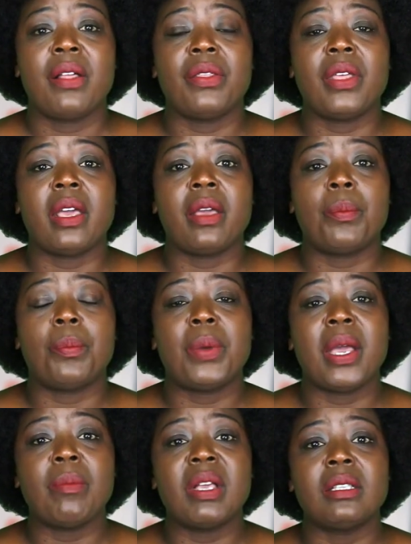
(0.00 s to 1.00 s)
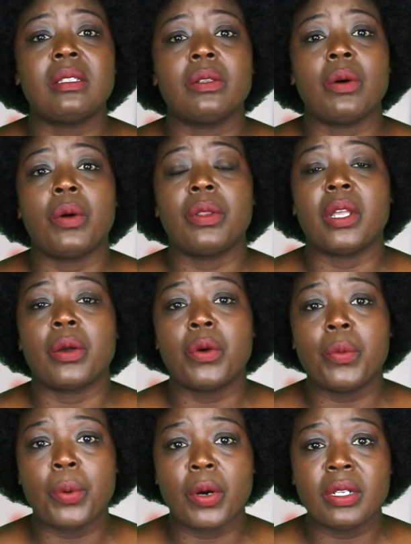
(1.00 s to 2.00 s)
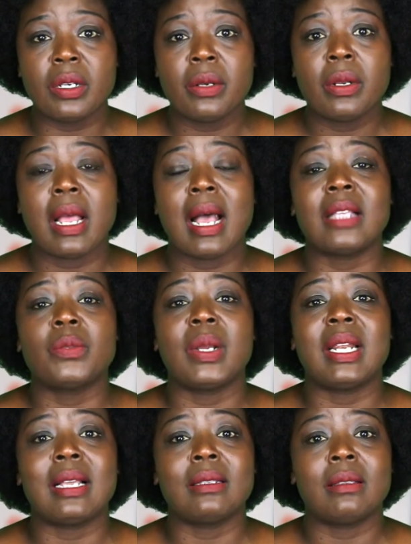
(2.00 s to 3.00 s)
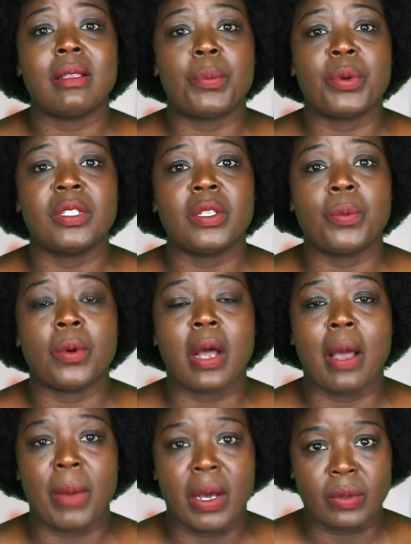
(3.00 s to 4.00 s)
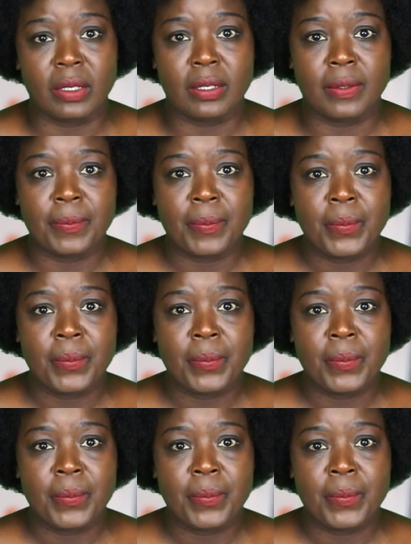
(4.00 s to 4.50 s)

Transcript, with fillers: the payments on the coupon as well as the principal amounts.